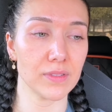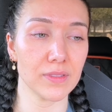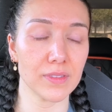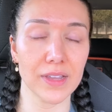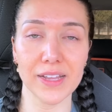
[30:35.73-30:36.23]

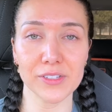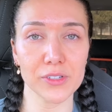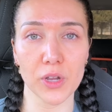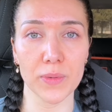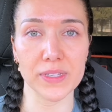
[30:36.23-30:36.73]
the answer
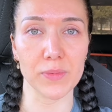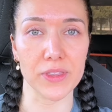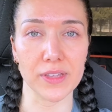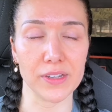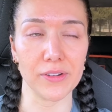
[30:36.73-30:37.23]
is always
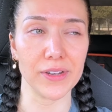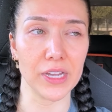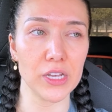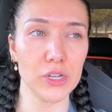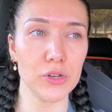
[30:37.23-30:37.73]
within you,
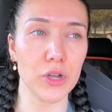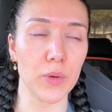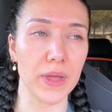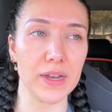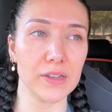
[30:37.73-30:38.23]
and you
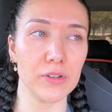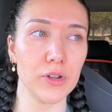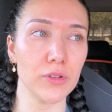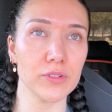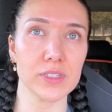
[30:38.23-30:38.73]
know it, and you
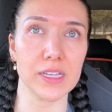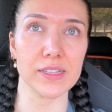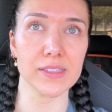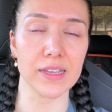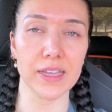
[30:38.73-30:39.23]
know those
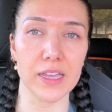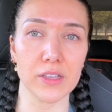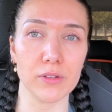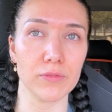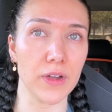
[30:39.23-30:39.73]
things that get
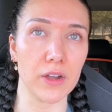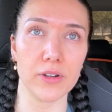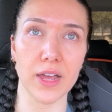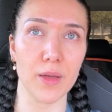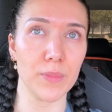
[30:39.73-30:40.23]
you
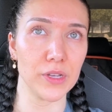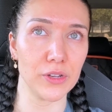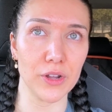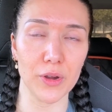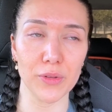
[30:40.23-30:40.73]
fired up, and you
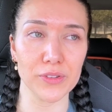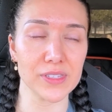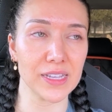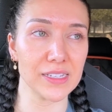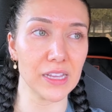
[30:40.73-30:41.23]
know those
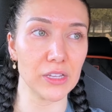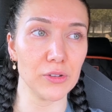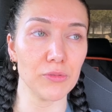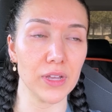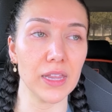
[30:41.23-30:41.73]
things that
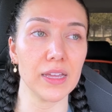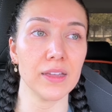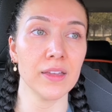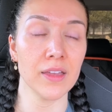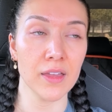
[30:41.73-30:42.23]
you really,
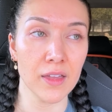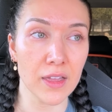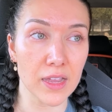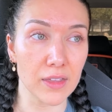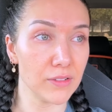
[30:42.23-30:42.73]

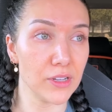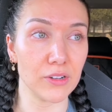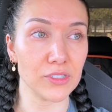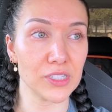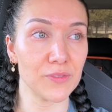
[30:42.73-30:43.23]
you
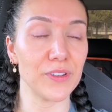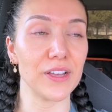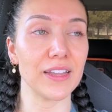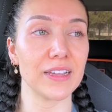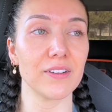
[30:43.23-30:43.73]
know, just
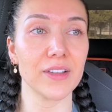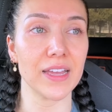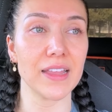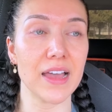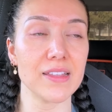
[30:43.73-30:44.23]
feel like,
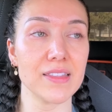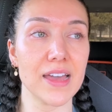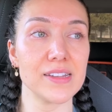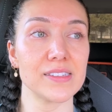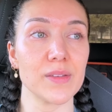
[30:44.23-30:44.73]
okay,
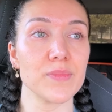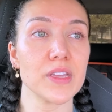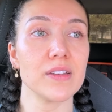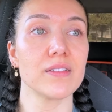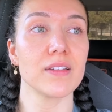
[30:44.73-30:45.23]
that is
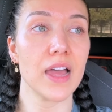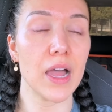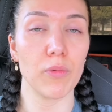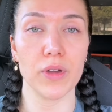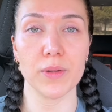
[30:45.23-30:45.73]
something
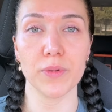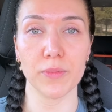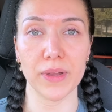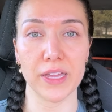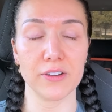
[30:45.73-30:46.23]
I want to put
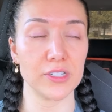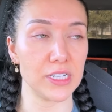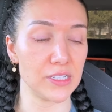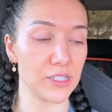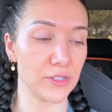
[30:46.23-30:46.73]
my energy
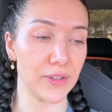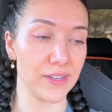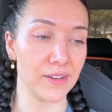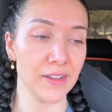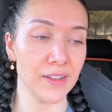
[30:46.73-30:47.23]
into. And